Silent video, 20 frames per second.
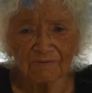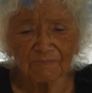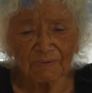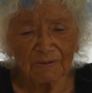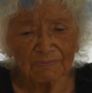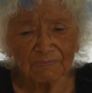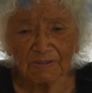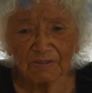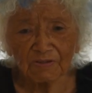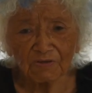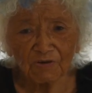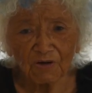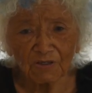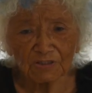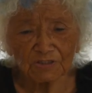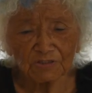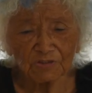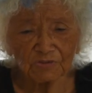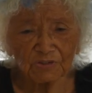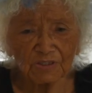my mother
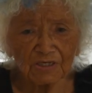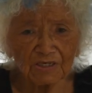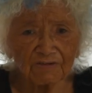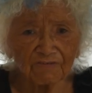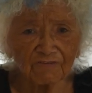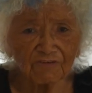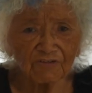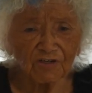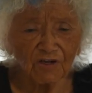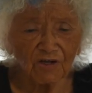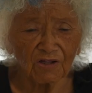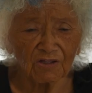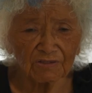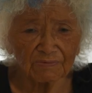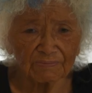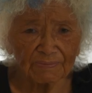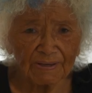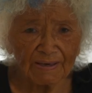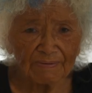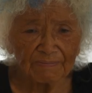also delivered all
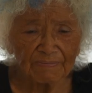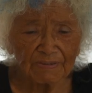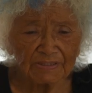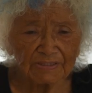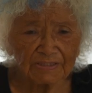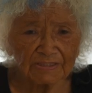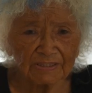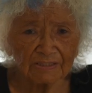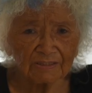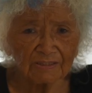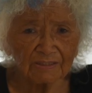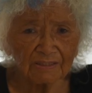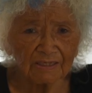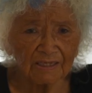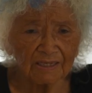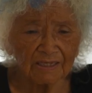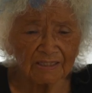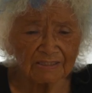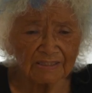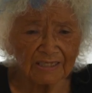the babies
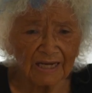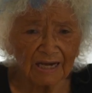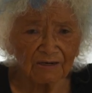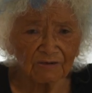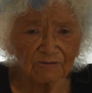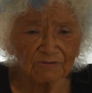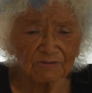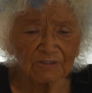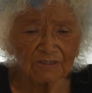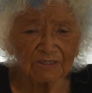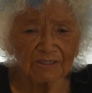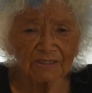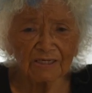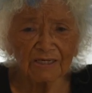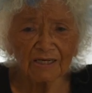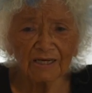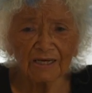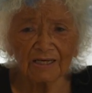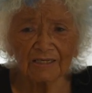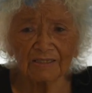in town,
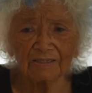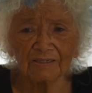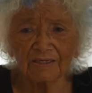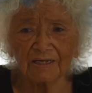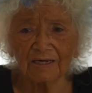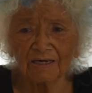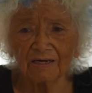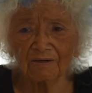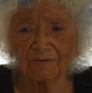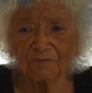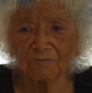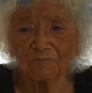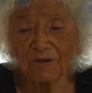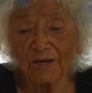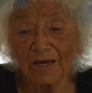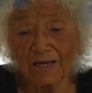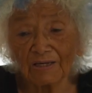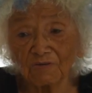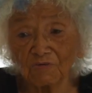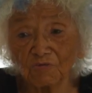and we
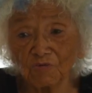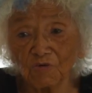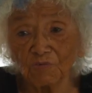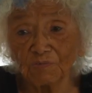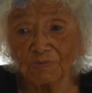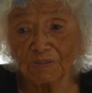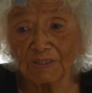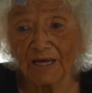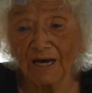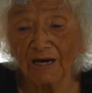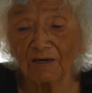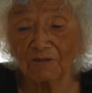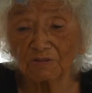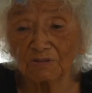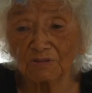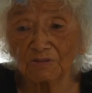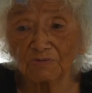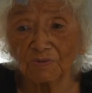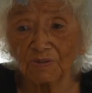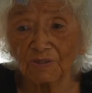had a room in the
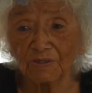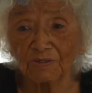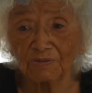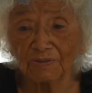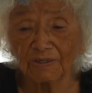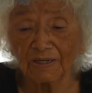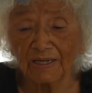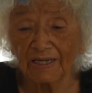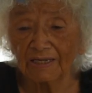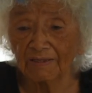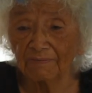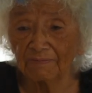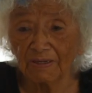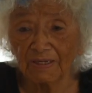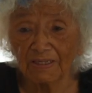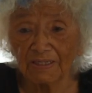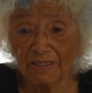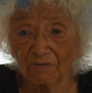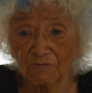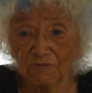house where
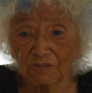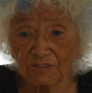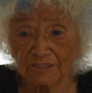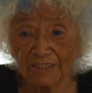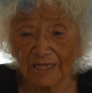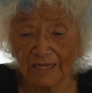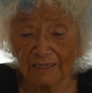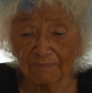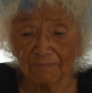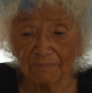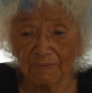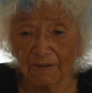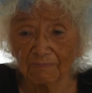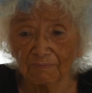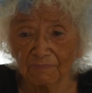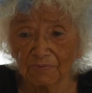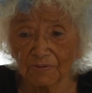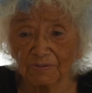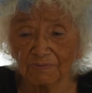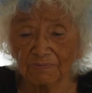anybody that was sick,
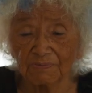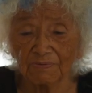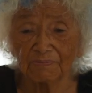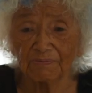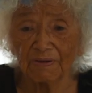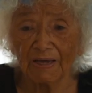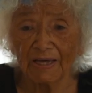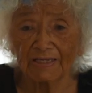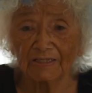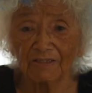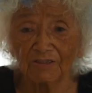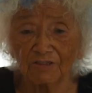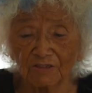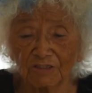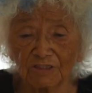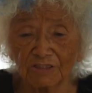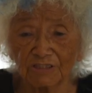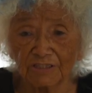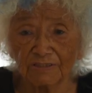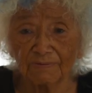Mom put them to bed and
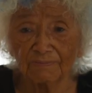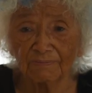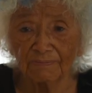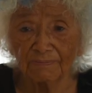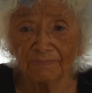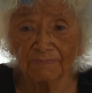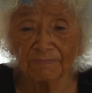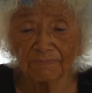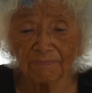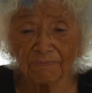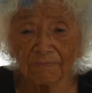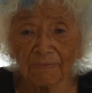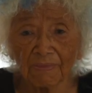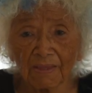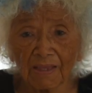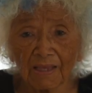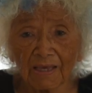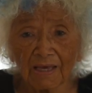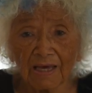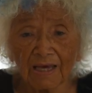nursed them.
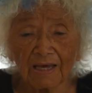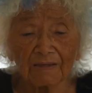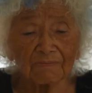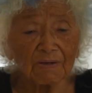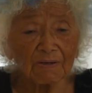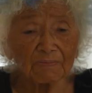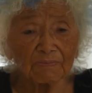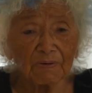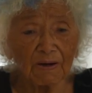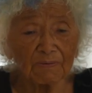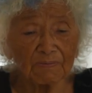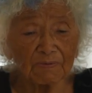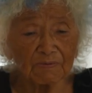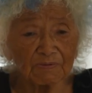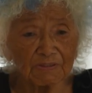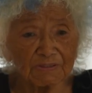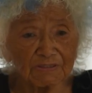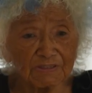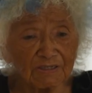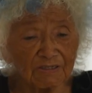And my papa
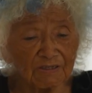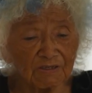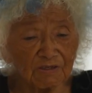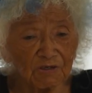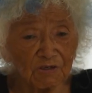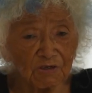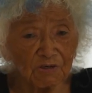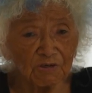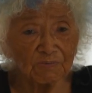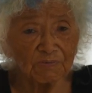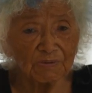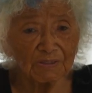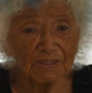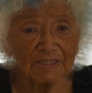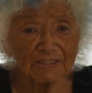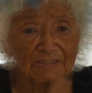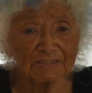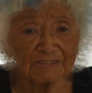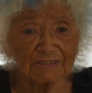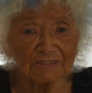was a
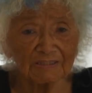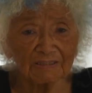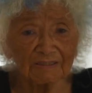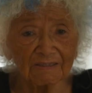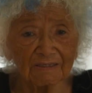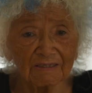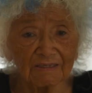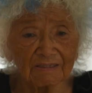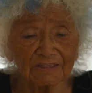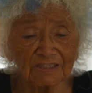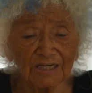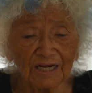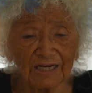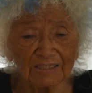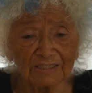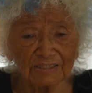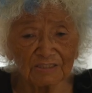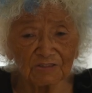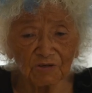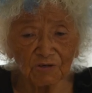herbalist,
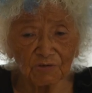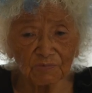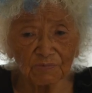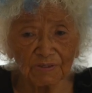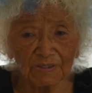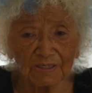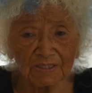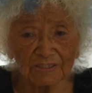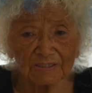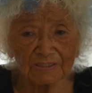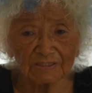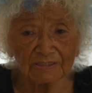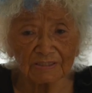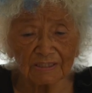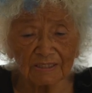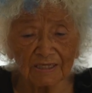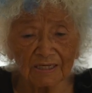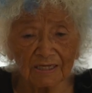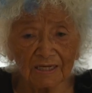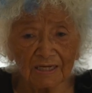Chinese herbalist,
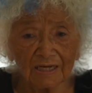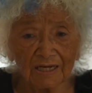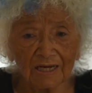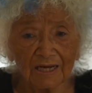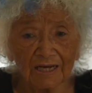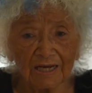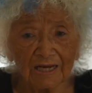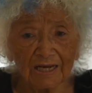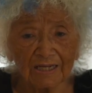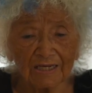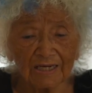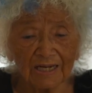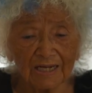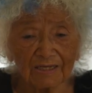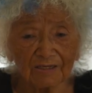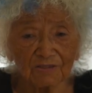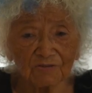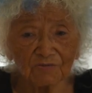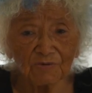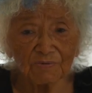and I
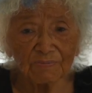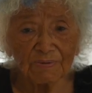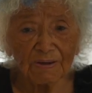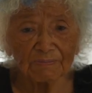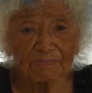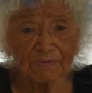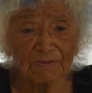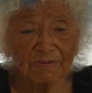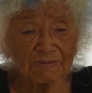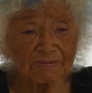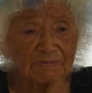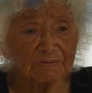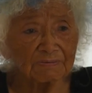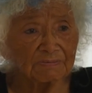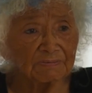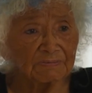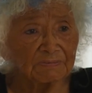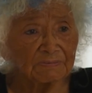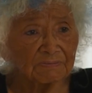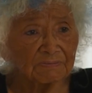could remember